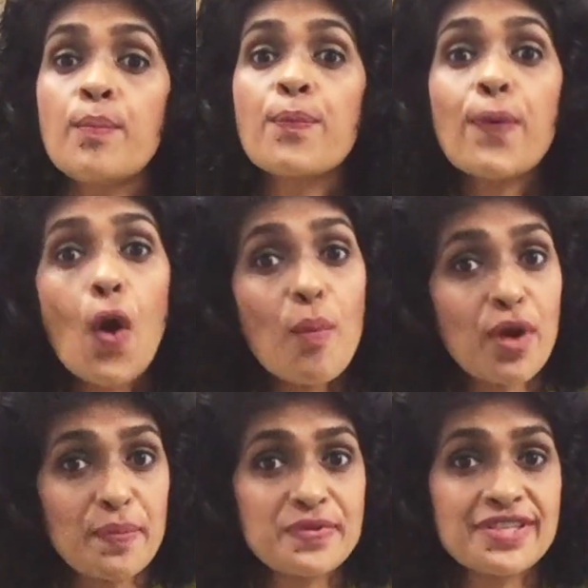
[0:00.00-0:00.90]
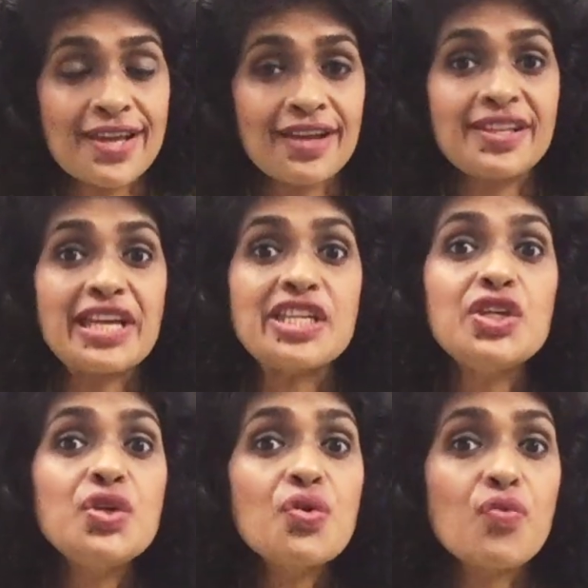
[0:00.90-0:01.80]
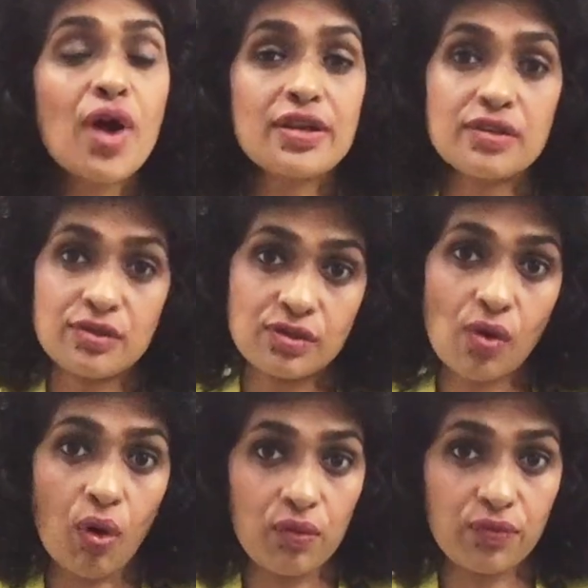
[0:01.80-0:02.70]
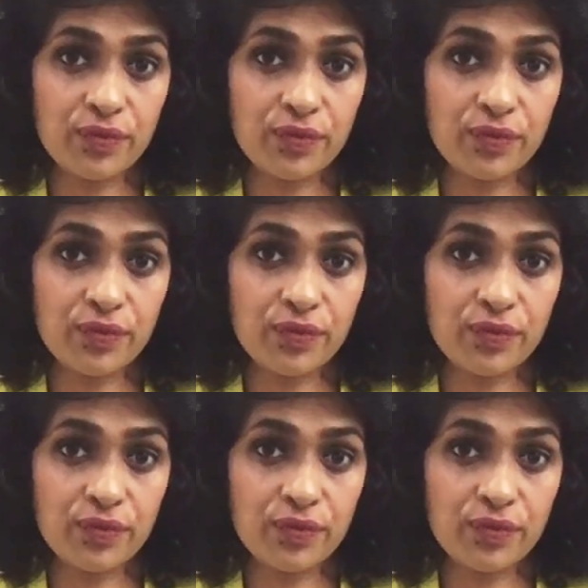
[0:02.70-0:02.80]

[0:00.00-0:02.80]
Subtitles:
problems that you want to solve.